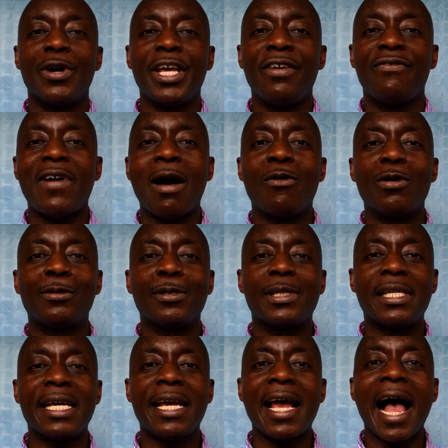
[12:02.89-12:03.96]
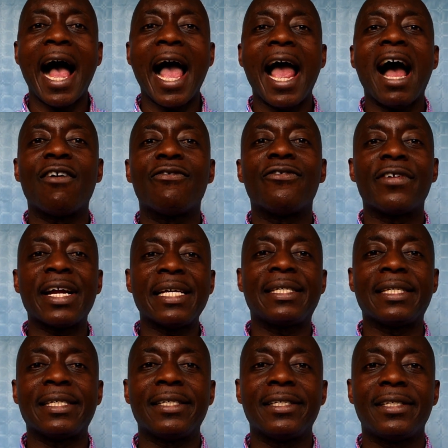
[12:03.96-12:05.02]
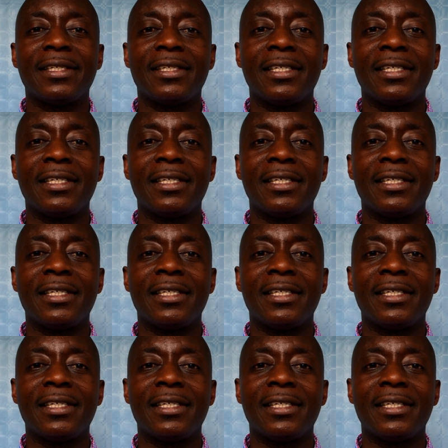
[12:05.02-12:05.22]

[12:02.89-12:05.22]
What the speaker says: if I want to say I have risen,